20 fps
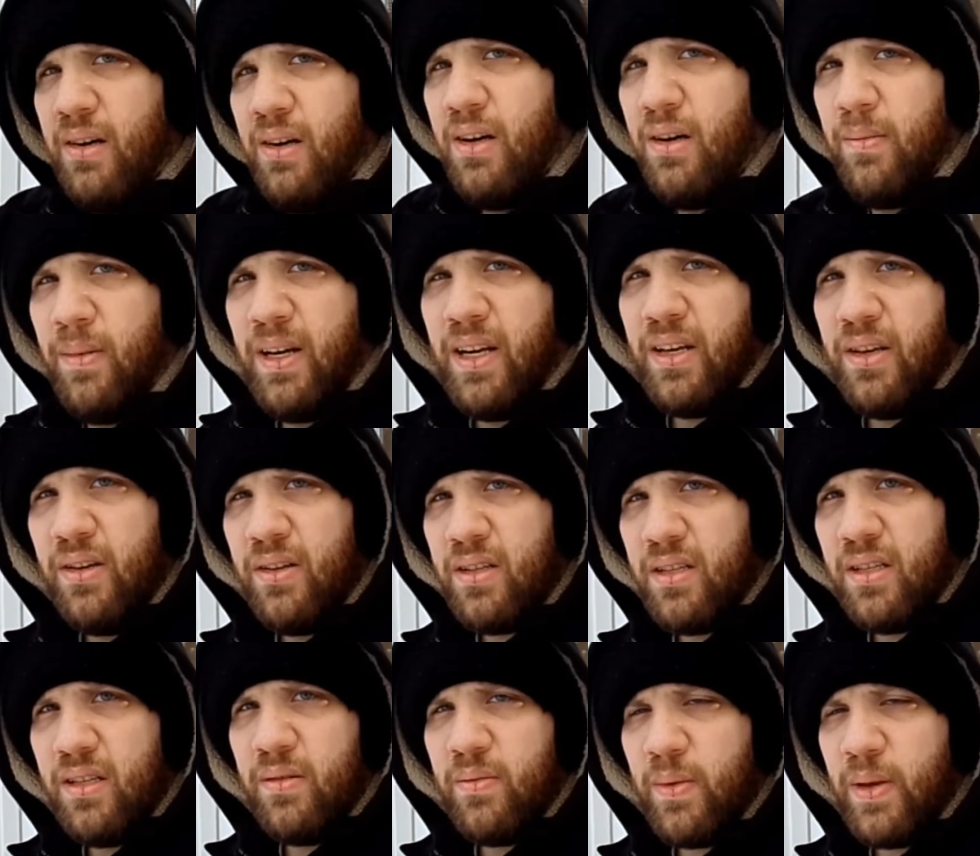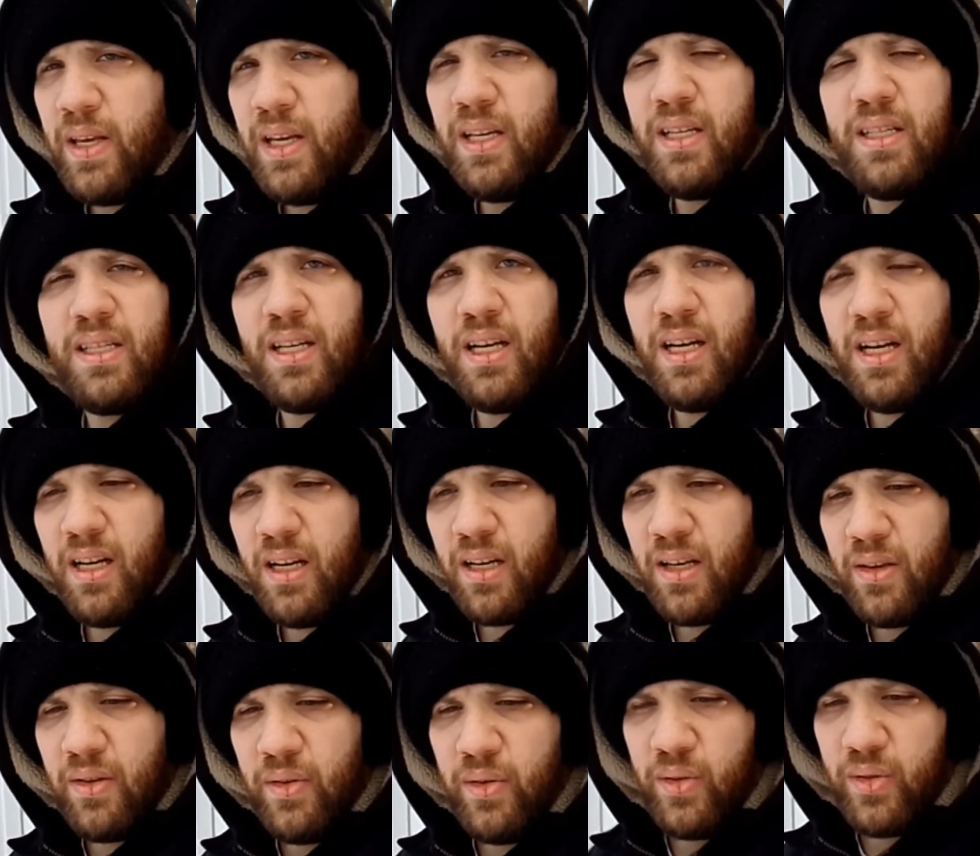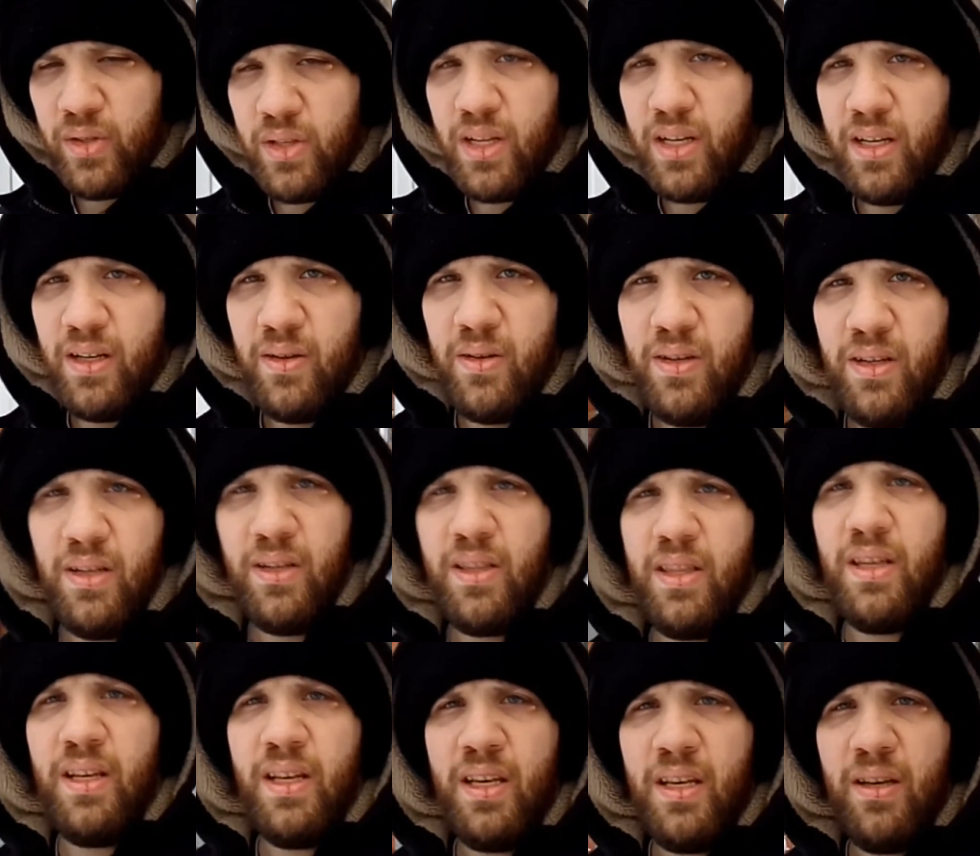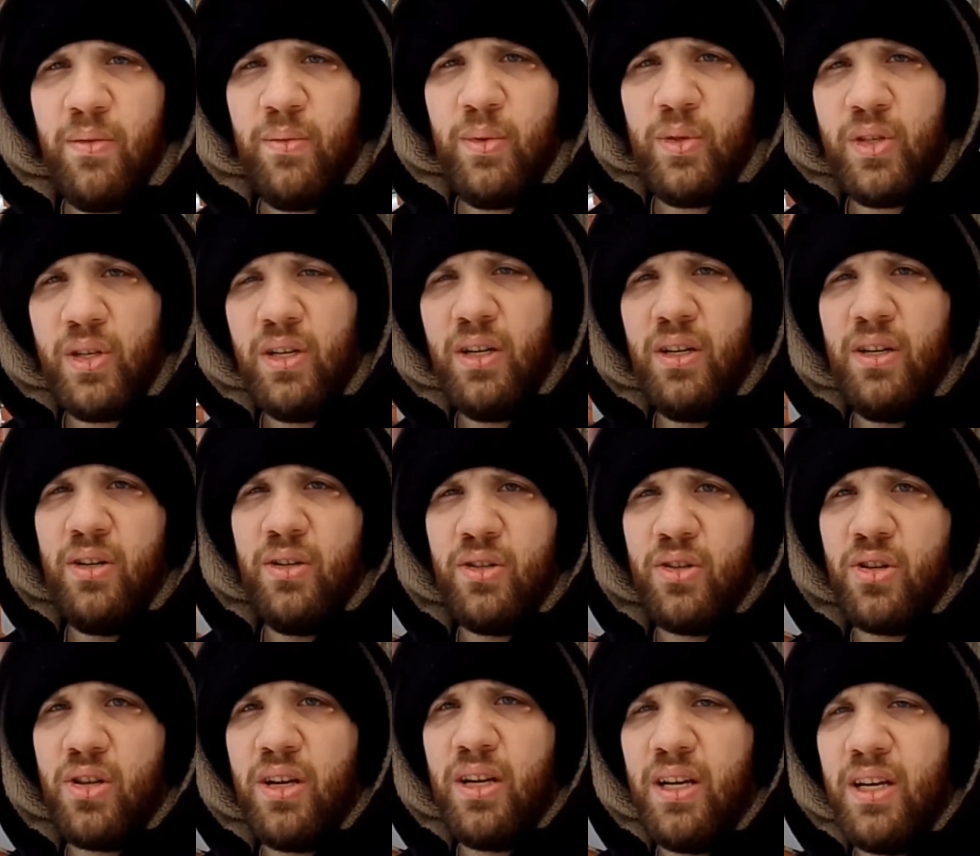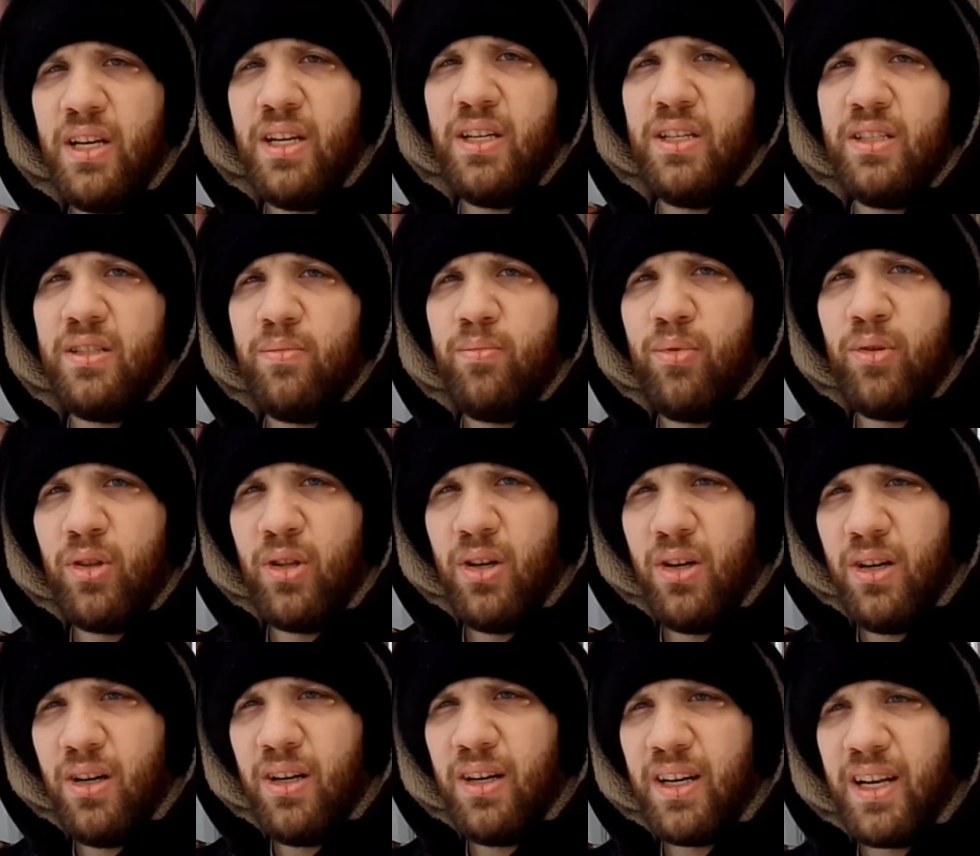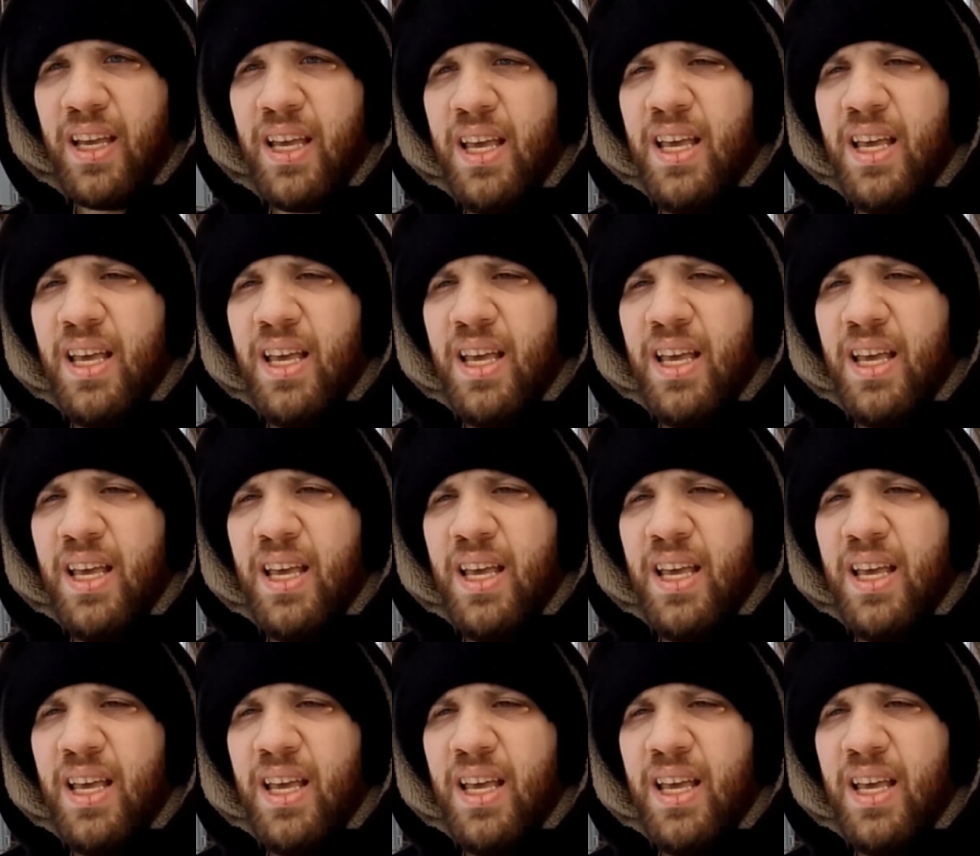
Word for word: Hello my YouTube fans, how you today? Well, thank you for tuning in today's blog.